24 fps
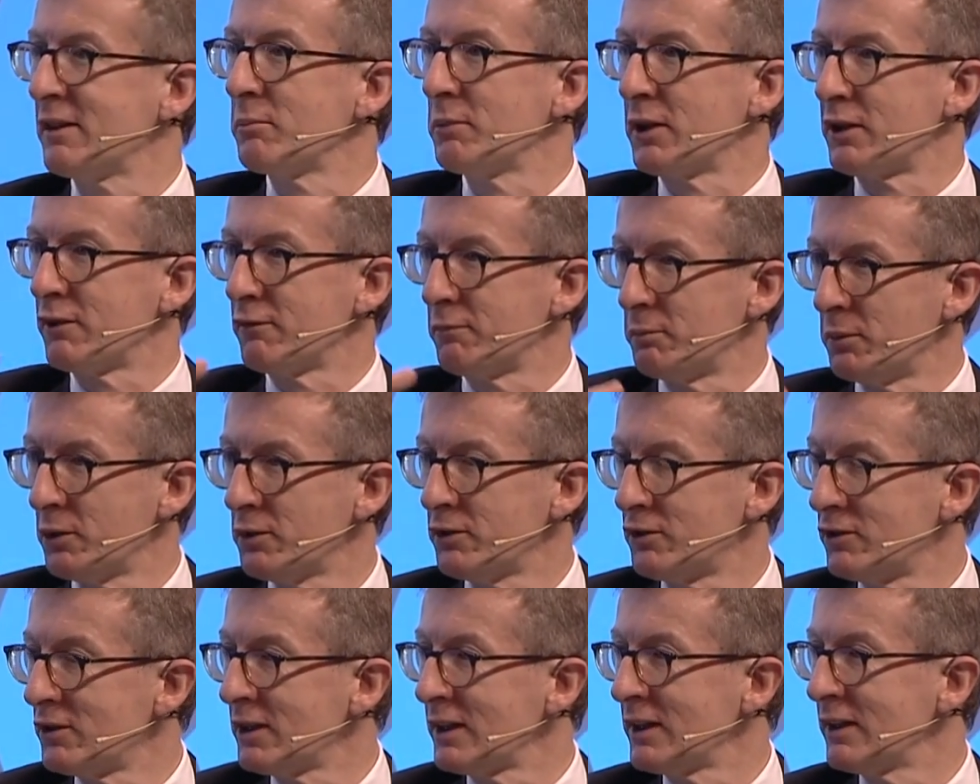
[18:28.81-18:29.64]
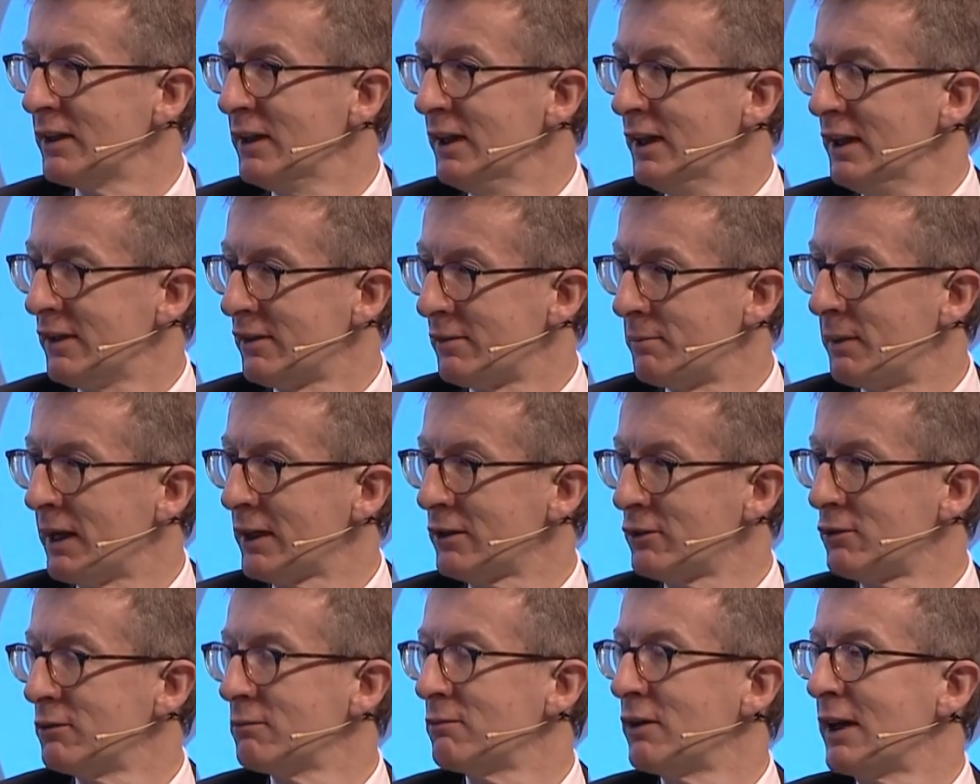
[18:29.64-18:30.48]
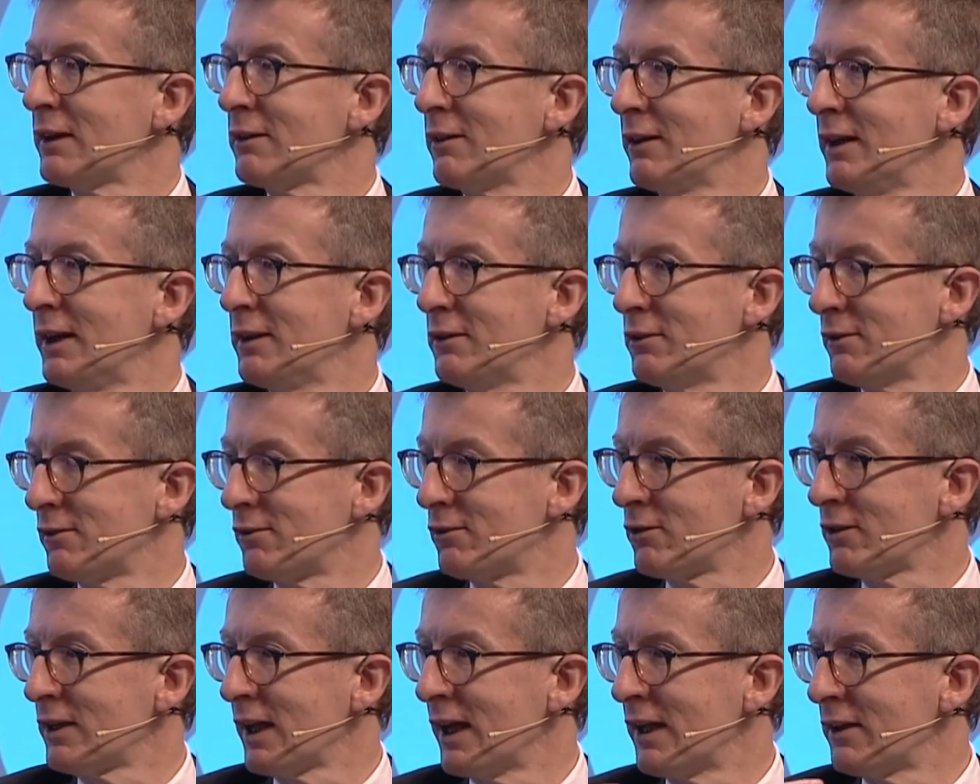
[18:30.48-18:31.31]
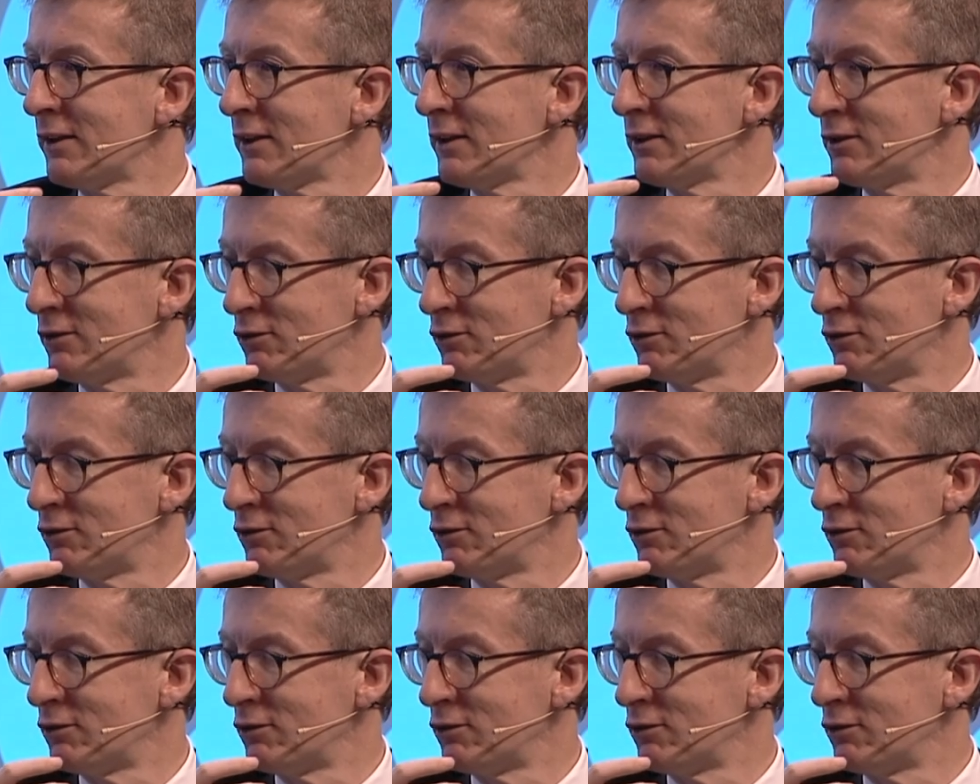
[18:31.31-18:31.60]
but of putting spectrum regulators together